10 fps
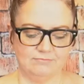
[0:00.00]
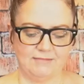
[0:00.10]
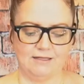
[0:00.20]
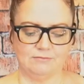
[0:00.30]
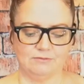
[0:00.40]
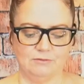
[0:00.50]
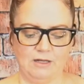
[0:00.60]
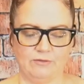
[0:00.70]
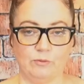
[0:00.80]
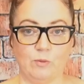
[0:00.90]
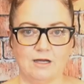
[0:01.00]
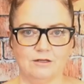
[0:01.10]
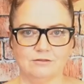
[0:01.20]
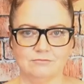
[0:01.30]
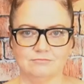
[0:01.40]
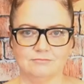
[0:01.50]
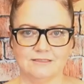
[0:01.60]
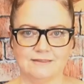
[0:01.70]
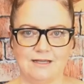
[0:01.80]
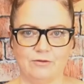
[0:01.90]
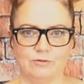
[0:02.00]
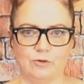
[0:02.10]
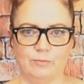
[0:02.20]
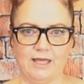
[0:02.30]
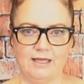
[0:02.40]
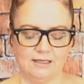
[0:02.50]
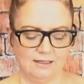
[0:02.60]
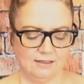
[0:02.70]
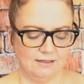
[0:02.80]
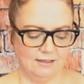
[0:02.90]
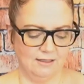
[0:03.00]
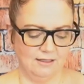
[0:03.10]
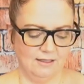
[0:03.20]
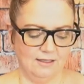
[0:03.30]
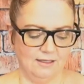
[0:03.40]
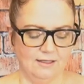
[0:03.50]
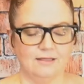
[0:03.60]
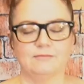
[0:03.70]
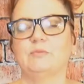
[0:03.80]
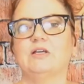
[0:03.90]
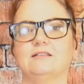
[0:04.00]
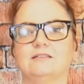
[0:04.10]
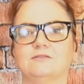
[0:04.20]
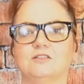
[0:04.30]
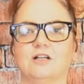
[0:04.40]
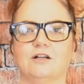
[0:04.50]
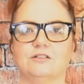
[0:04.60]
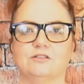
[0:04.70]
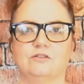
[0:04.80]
that how the water is now opaque because of starch.